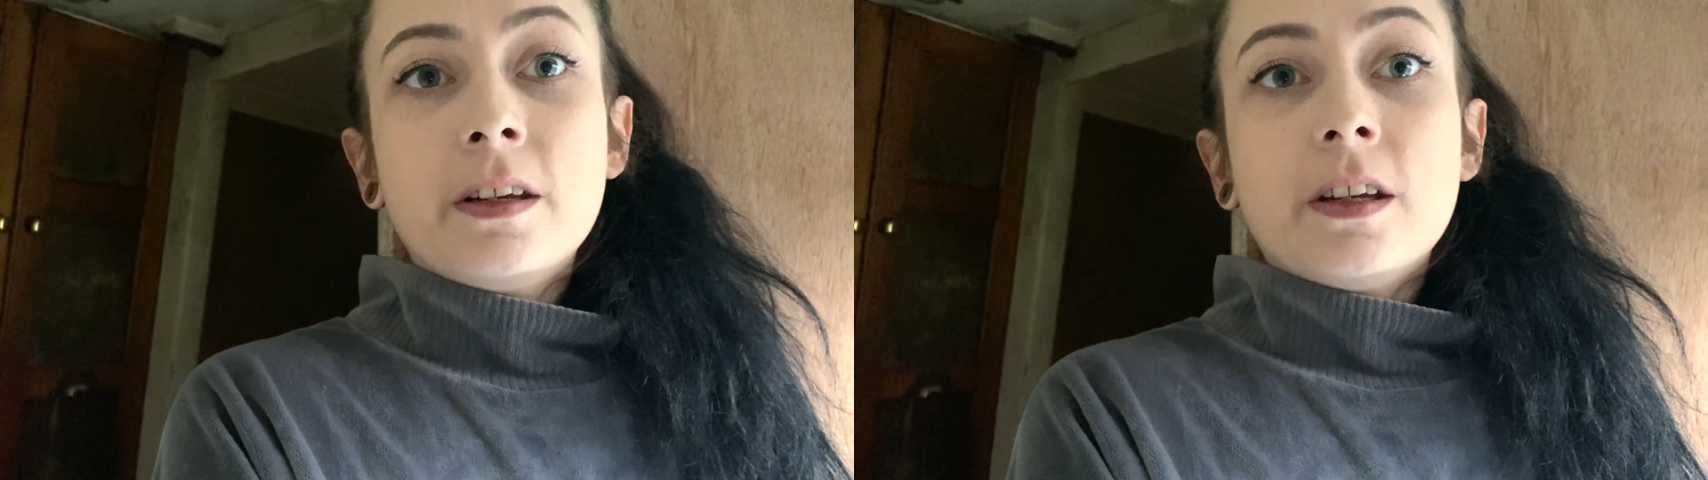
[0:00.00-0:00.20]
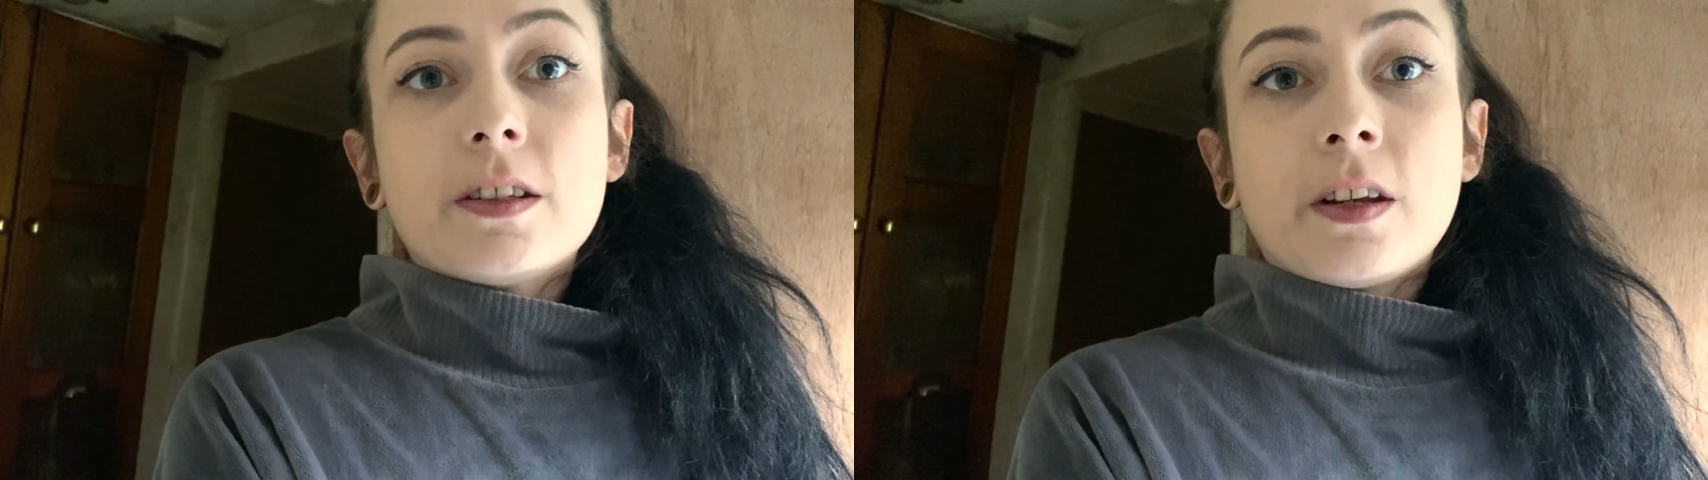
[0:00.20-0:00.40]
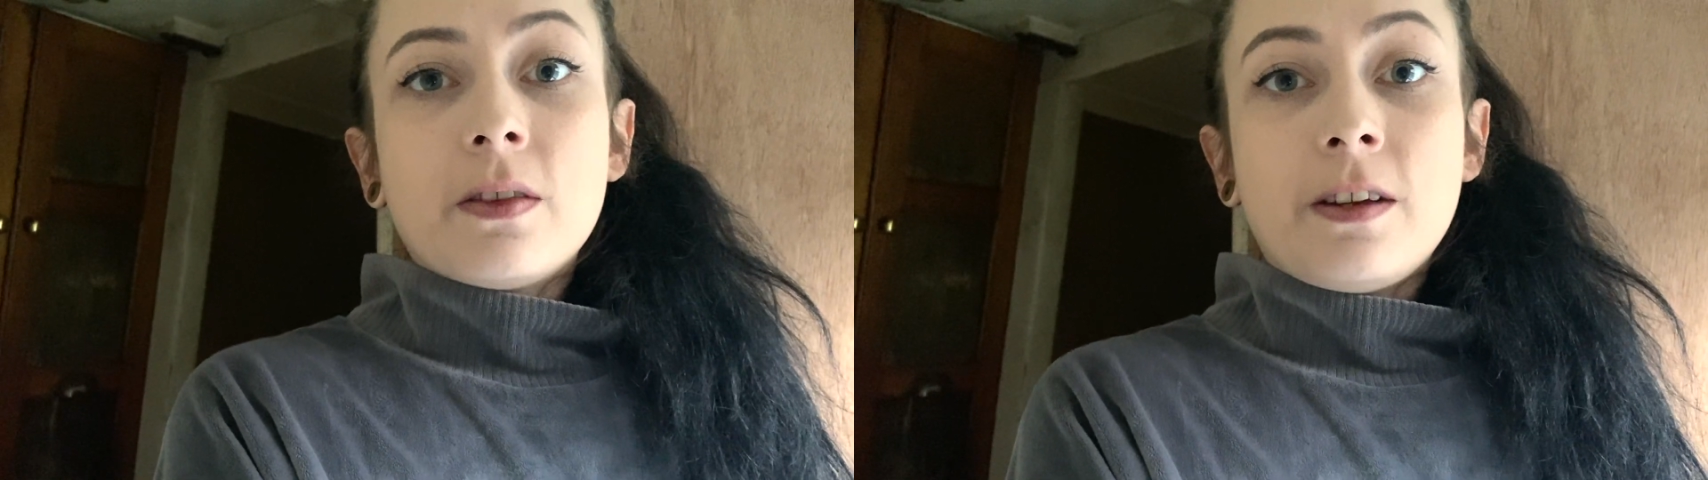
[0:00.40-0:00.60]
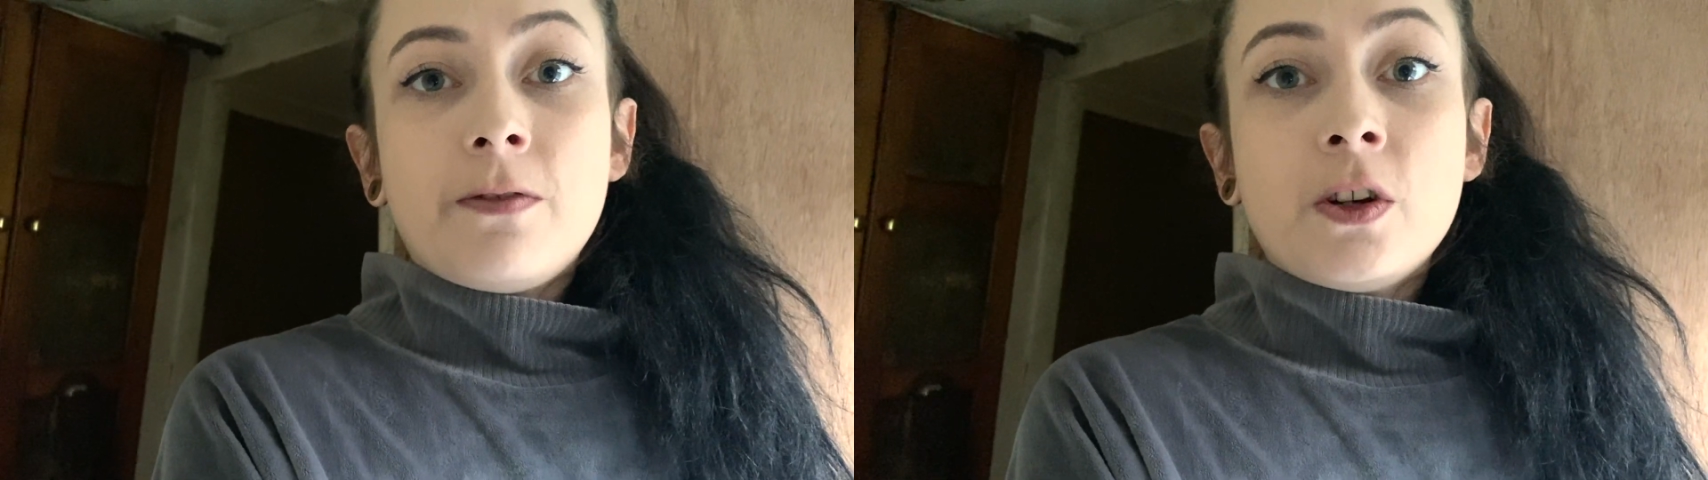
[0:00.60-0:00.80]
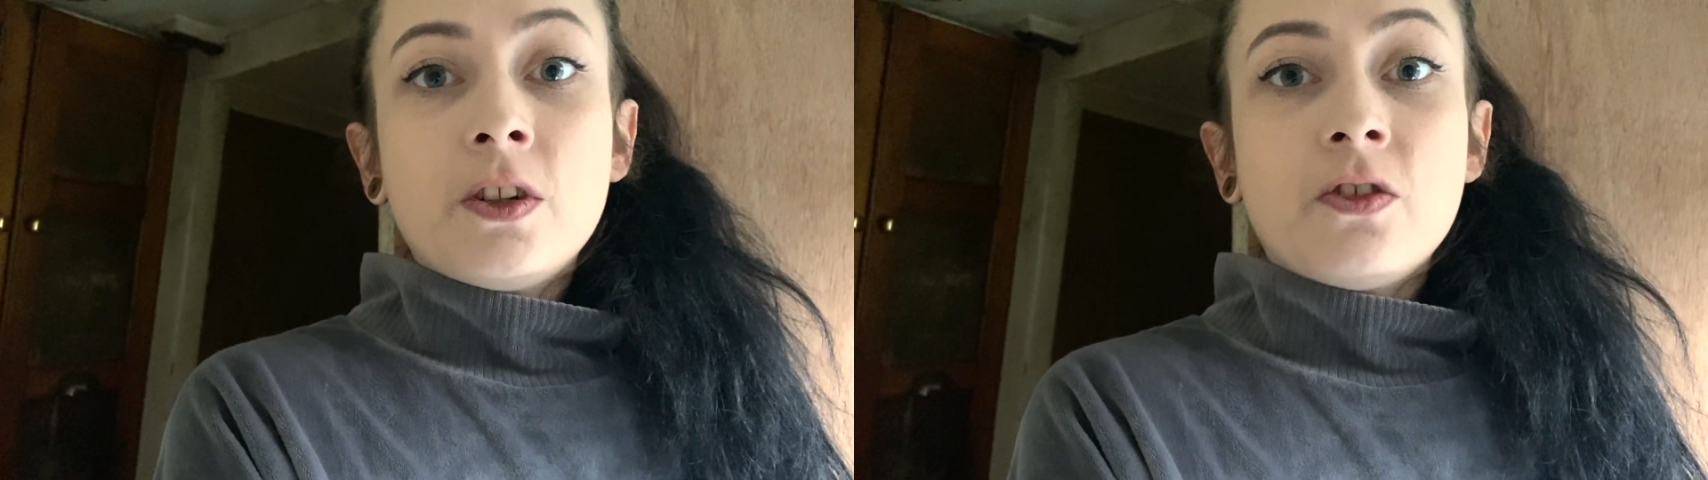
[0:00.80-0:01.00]
So the
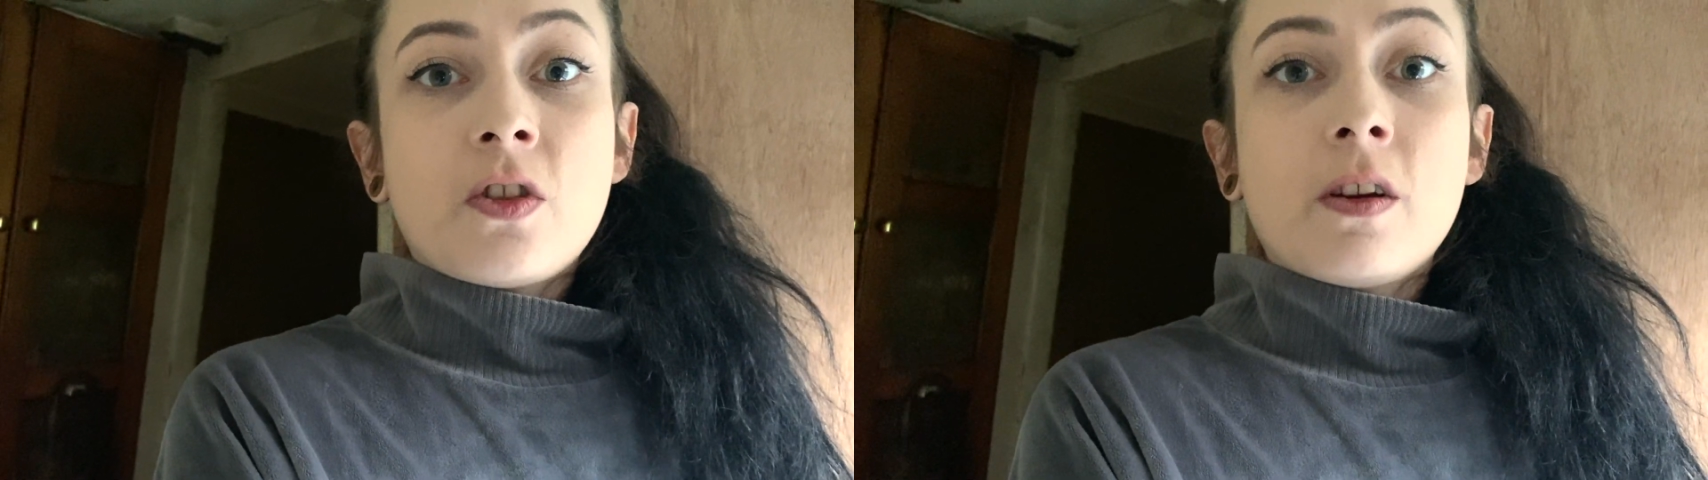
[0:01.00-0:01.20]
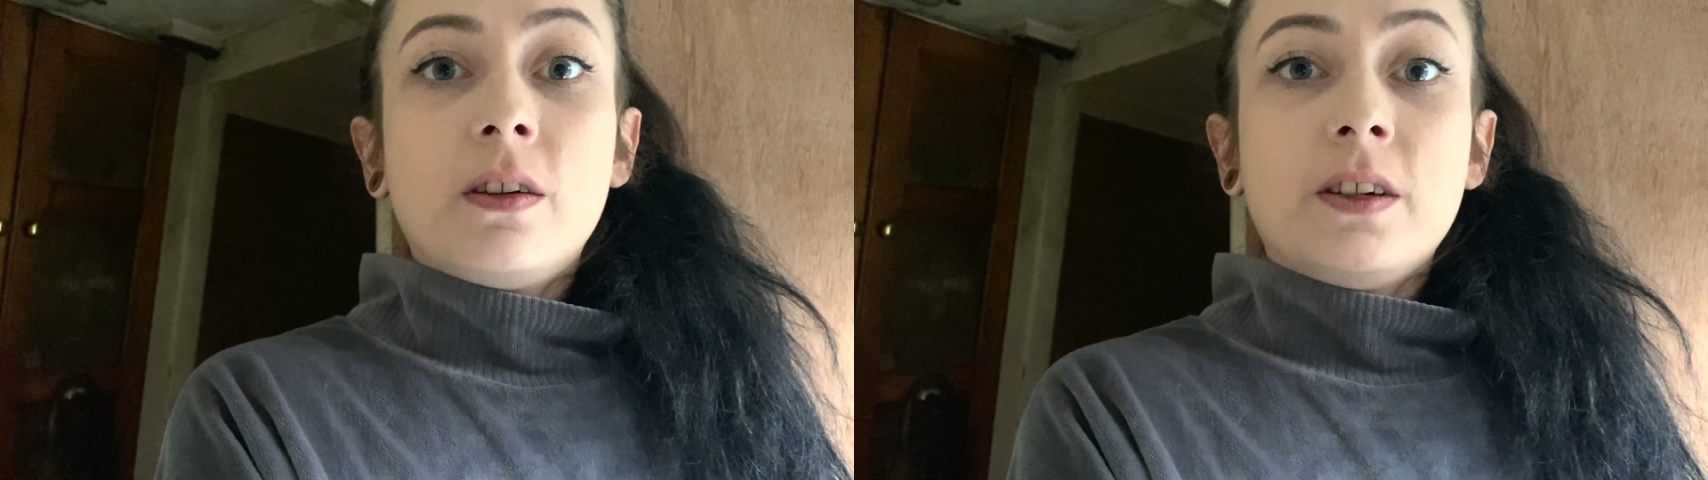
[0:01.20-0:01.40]
footage that